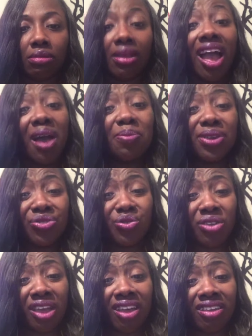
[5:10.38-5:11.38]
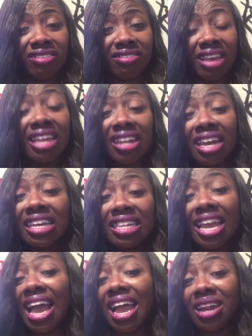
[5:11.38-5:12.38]
I've been through that. And
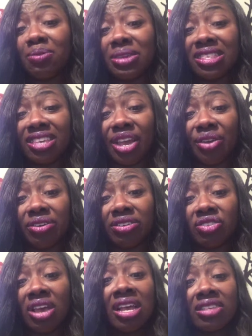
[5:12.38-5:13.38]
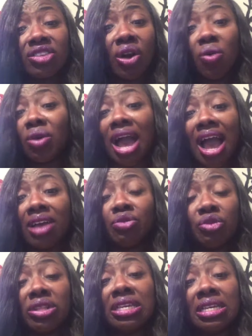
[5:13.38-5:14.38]
luckily, I had a miscarriage. So, God
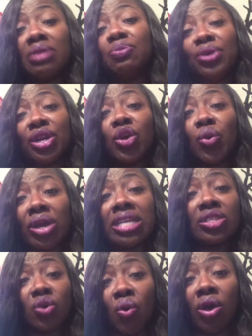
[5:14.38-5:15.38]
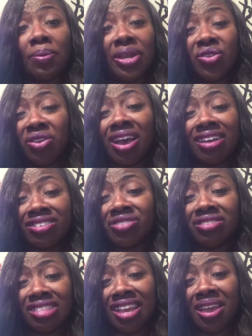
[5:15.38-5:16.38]
really put grace on me. Do you guys
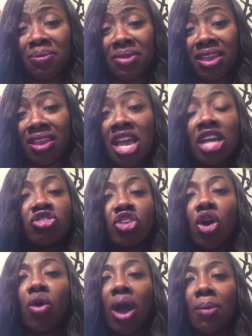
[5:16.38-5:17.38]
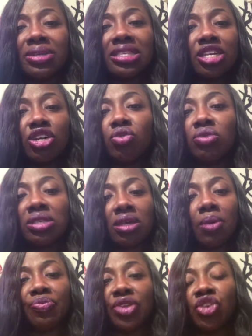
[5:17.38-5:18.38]
understand me? So, I'm going to tell you
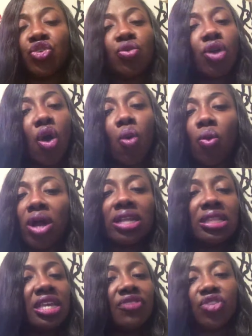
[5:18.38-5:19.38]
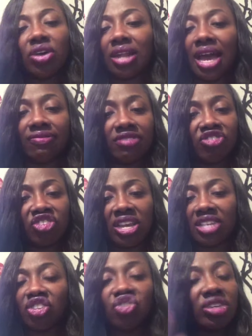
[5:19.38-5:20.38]
something. You don't want to leave your life to
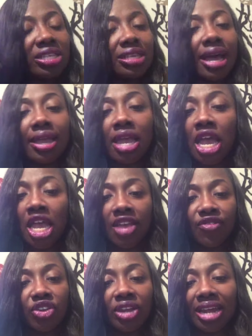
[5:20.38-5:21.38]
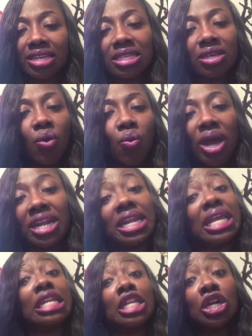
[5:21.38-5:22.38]
chance. It's just like if you're dating someone and
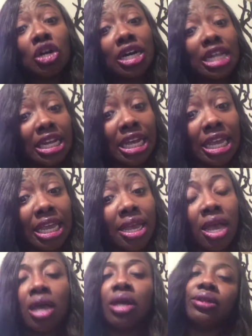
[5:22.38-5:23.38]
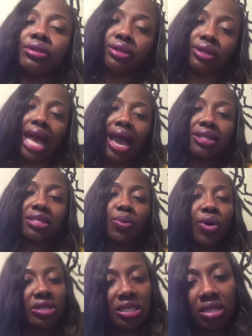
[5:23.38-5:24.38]
they look clean. How does a
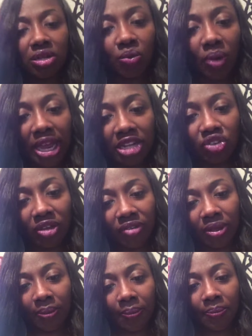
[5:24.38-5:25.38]
person look with HIV?